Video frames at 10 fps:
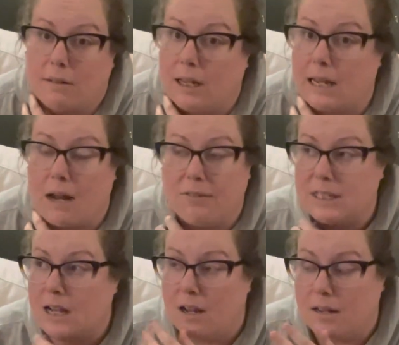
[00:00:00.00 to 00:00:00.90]
Like every
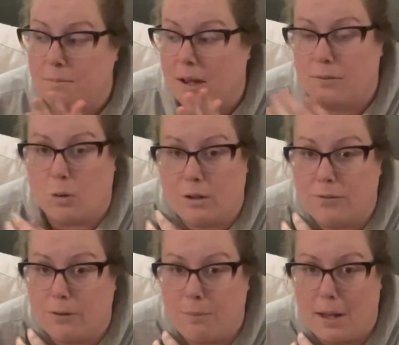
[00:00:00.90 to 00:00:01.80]
time I've ordered
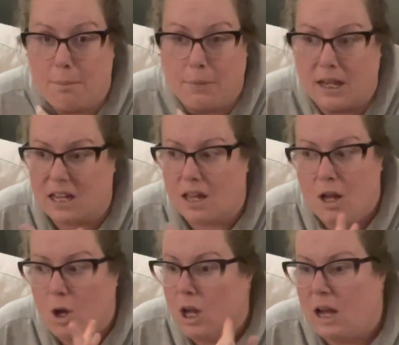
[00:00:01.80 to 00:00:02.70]
from them, like
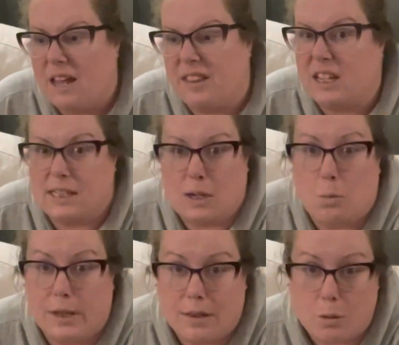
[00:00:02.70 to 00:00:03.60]
I think it's like within the